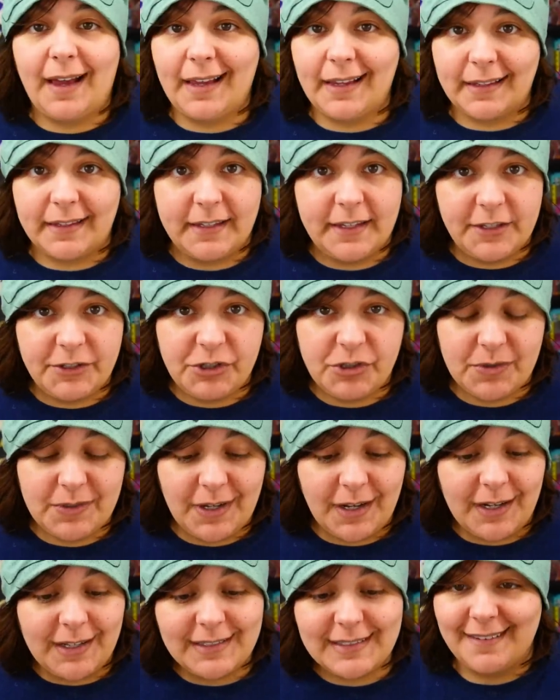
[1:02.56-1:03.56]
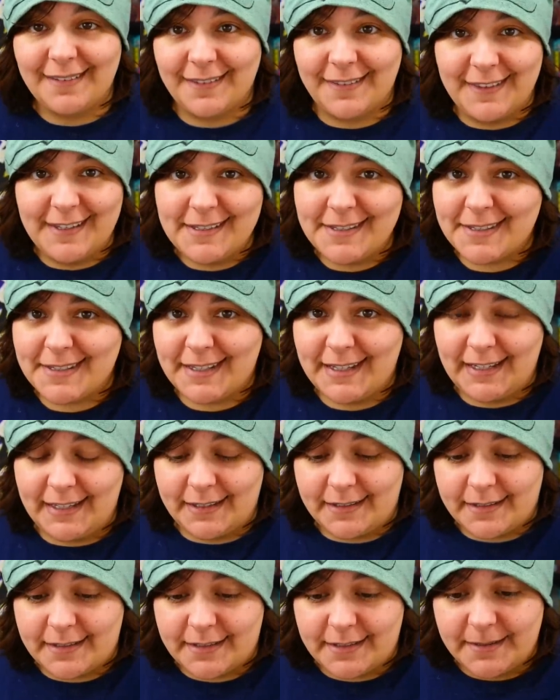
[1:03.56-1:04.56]
I kid you not, this
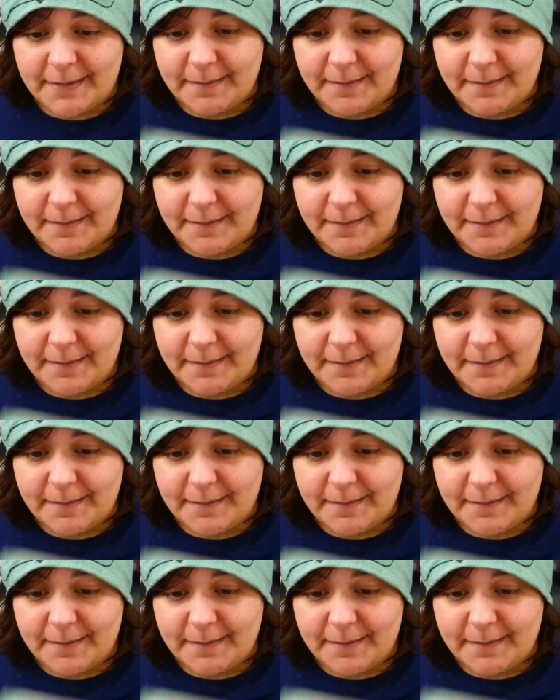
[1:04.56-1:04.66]
kit